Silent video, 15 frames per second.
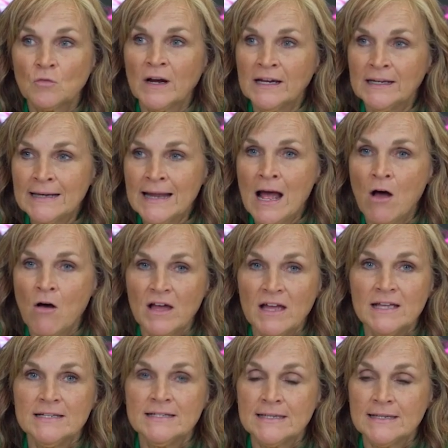right now
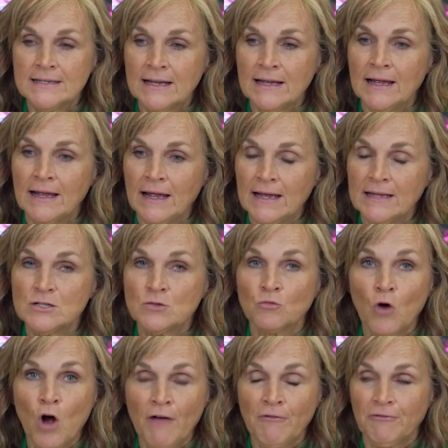it's
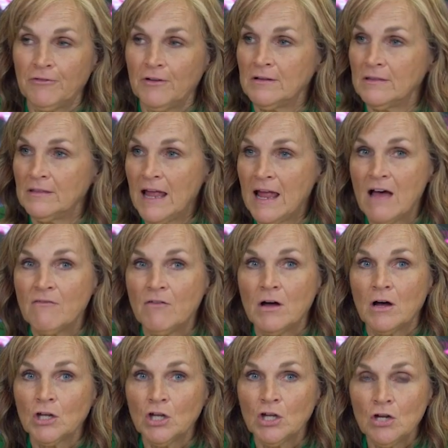rough. They have
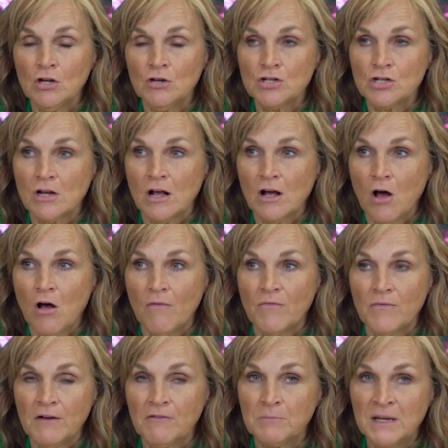a huge,
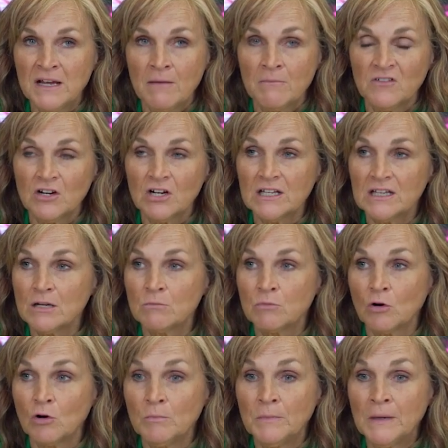they've become very
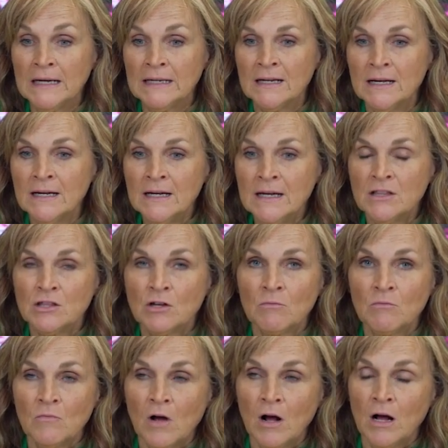liberal, but
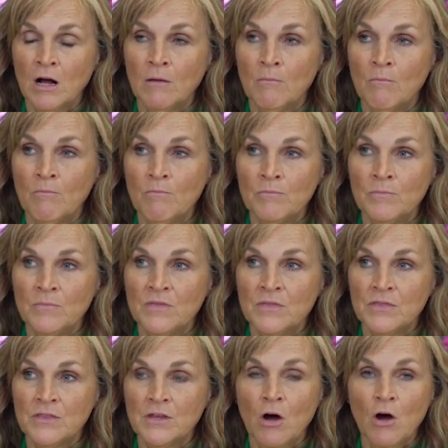the
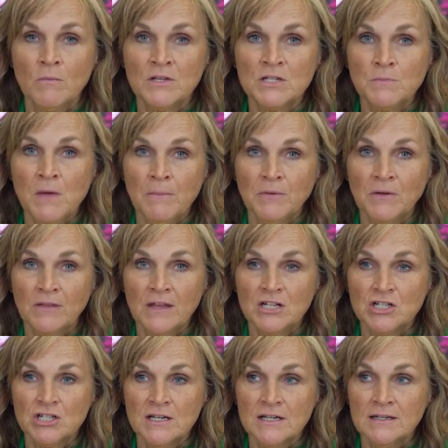homeless
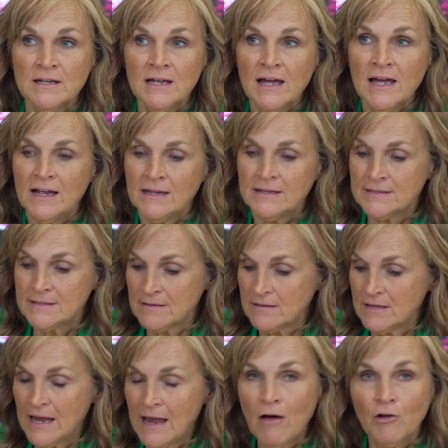population is
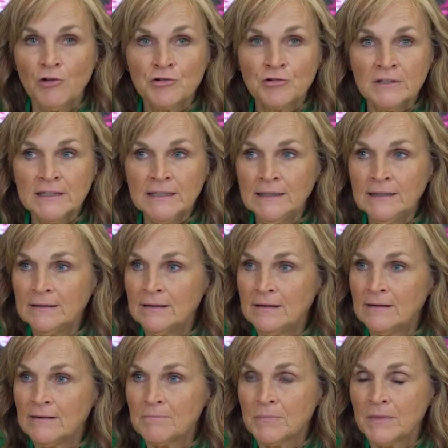the elderly.
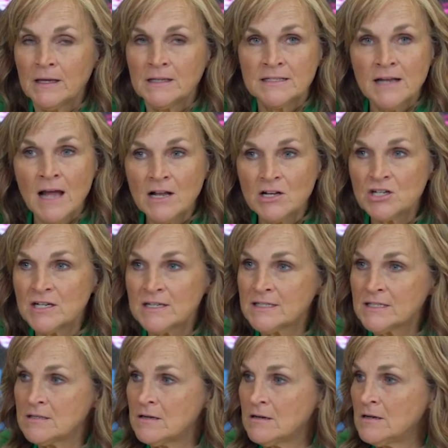It's not
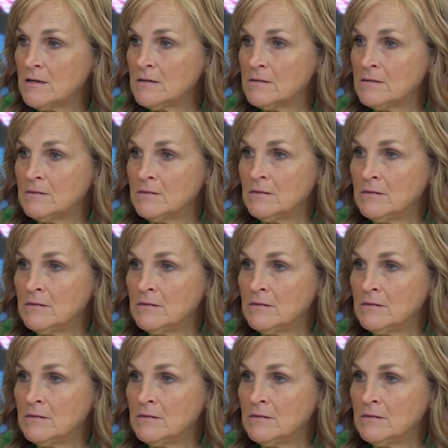just the